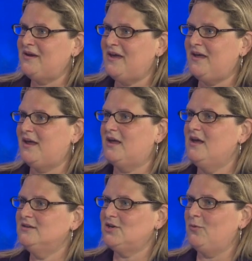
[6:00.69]
Day.
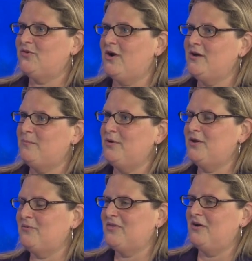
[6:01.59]
So we tried to put
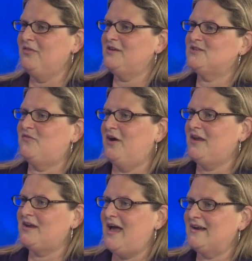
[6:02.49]
it with all these
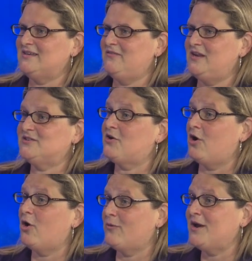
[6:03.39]
fun activities that are
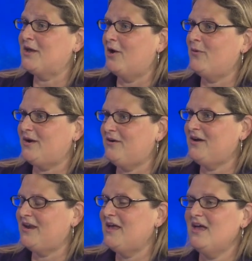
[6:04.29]
already going
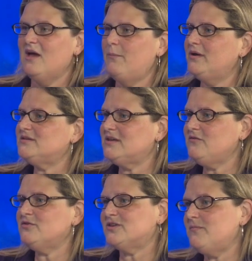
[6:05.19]
on, but to give
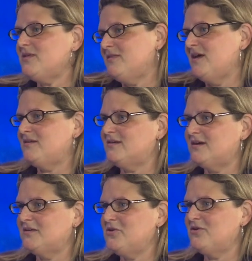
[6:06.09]
you something that
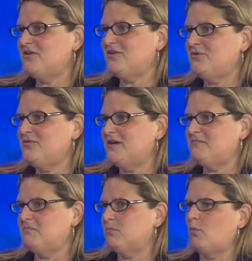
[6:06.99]
uh, you can do
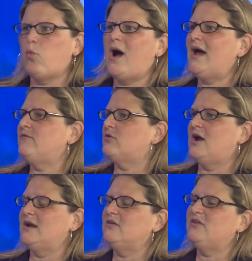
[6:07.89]
that wide
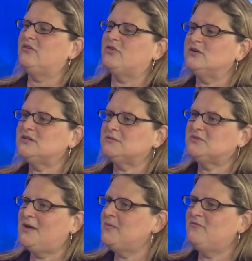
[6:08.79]
variety of interests.
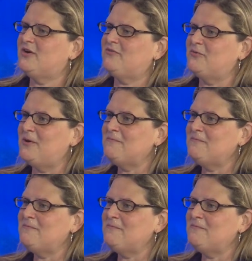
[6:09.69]
Yeah. Something for everyone.